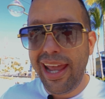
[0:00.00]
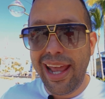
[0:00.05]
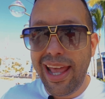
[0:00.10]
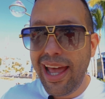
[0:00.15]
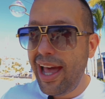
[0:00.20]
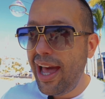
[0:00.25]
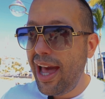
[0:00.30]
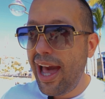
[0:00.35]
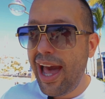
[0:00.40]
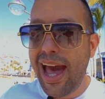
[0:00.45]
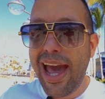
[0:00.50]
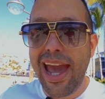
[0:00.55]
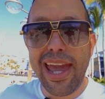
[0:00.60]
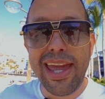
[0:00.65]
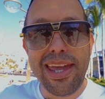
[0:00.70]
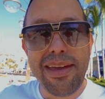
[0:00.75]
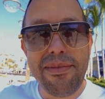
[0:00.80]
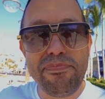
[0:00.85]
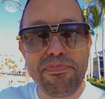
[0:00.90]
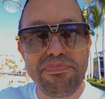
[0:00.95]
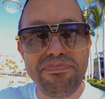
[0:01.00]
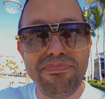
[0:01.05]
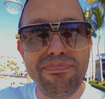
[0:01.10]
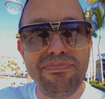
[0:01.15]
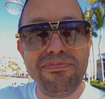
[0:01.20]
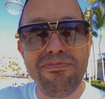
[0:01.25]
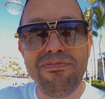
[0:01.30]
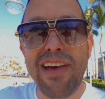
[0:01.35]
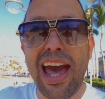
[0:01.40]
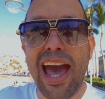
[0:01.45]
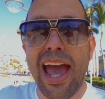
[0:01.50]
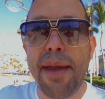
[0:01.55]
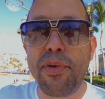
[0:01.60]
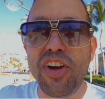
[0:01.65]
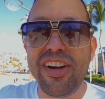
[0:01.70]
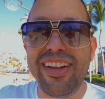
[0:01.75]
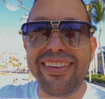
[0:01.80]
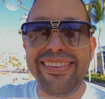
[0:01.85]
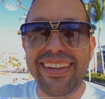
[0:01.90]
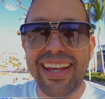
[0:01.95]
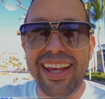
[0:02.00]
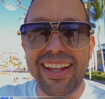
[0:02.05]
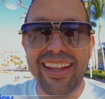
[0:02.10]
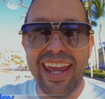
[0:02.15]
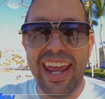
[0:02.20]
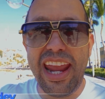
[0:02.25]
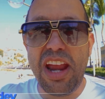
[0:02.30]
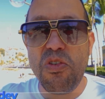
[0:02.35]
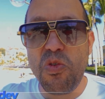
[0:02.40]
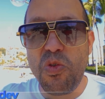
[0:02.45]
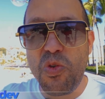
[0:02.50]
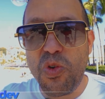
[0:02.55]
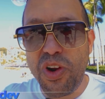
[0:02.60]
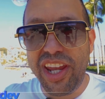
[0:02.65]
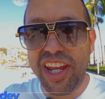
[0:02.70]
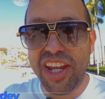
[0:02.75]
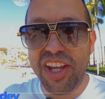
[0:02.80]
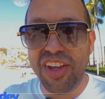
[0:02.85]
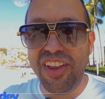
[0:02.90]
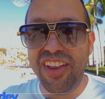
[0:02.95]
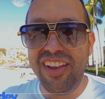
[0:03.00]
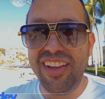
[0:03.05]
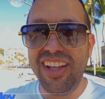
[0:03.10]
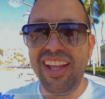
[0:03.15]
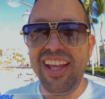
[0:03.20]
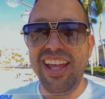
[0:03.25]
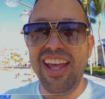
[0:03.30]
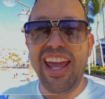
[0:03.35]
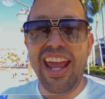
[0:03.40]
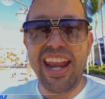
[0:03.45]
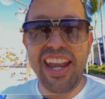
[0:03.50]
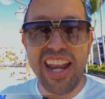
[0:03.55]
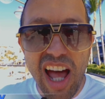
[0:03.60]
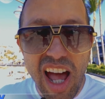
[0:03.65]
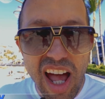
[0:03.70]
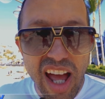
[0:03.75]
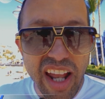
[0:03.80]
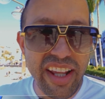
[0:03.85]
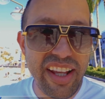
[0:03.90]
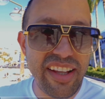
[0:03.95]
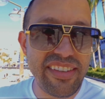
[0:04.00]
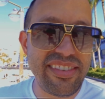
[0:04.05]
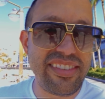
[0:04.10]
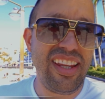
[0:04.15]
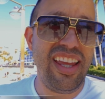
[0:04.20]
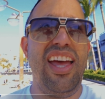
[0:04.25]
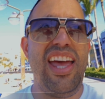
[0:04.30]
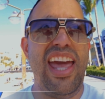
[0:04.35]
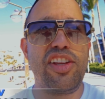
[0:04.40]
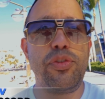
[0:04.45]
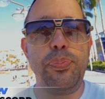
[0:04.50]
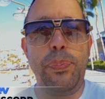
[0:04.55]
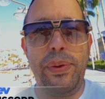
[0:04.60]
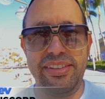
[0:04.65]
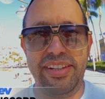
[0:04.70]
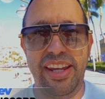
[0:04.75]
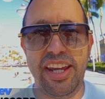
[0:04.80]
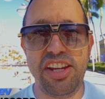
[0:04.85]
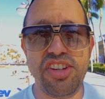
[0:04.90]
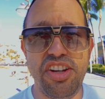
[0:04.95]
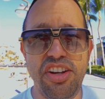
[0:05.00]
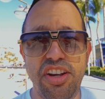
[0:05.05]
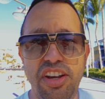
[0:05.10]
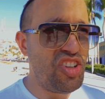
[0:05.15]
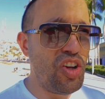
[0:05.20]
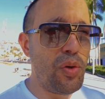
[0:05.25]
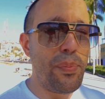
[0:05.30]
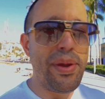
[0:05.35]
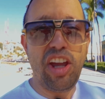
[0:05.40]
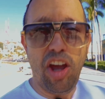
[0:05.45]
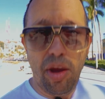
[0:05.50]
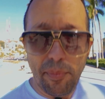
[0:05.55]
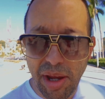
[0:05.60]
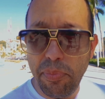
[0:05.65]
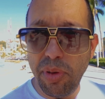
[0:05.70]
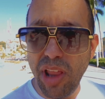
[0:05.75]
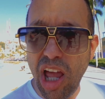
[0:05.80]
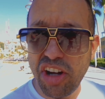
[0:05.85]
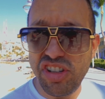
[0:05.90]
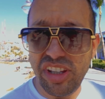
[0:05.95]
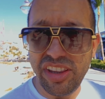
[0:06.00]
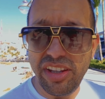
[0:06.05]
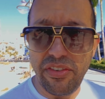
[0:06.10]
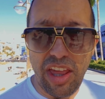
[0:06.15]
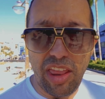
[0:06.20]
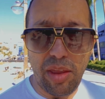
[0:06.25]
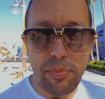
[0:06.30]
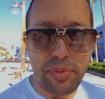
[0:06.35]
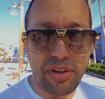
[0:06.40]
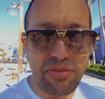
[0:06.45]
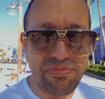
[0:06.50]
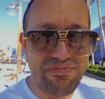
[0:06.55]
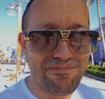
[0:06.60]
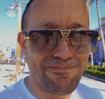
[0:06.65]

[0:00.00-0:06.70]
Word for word: I I'm gonna set a real an honest expectation to become a blockchain developer.